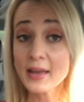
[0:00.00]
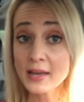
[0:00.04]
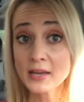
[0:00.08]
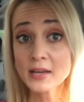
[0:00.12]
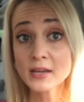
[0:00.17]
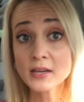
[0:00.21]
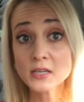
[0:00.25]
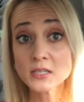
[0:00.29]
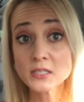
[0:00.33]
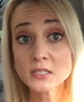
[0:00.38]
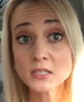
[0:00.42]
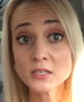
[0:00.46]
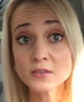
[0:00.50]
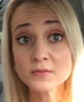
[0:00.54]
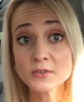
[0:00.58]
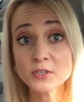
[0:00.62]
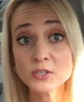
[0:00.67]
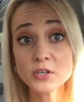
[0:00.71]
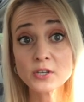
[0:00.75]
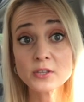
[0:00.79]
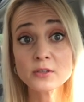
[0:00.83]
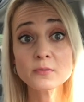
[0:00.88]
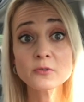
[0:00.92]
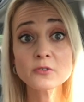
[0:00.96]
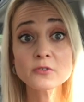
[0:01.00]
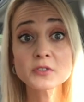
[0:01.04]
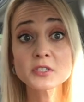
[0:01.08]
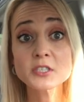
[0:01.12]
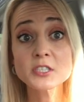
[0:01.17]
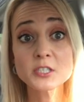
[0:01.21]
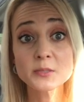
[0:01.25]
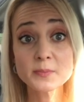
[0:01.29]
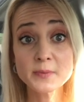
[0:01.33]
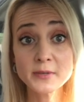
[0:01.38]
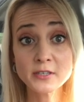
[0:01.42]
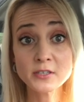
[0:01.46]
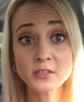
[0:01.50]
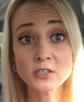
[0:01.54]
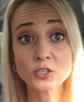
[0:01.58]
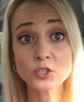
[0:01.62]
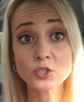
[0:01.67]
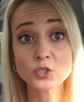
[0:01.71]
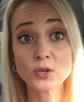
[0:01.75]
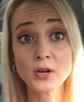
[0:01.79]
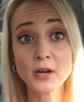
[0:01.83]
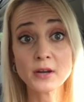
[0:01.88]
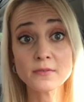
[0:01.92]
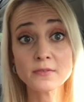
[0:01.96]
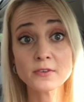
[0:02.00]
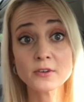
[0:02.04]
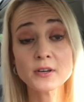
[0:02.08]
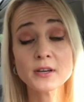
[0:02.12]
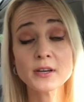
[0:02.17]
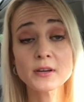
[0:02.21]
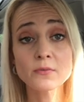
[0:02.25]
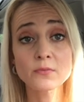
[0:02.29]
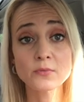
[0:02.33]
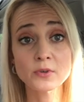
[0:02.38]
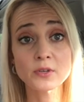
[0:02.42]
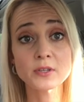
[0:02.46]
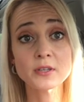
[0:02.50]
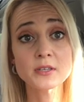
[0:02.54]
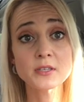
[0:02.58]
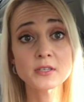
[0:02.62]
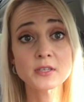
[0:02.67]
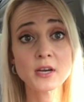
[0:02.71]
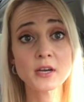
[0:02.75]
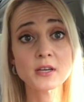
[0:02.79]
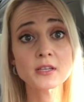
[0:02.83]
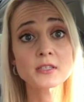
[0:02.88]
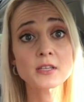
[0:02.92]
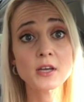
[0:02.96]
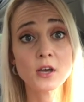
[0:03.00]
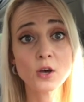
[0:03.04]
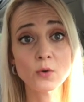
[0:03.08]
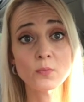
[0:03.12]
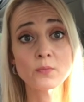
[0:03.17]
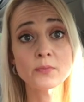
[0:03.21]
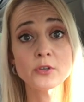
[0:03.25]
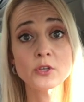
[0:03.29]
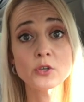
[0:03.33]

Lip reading: and if you're not the most experienced driver, it really does help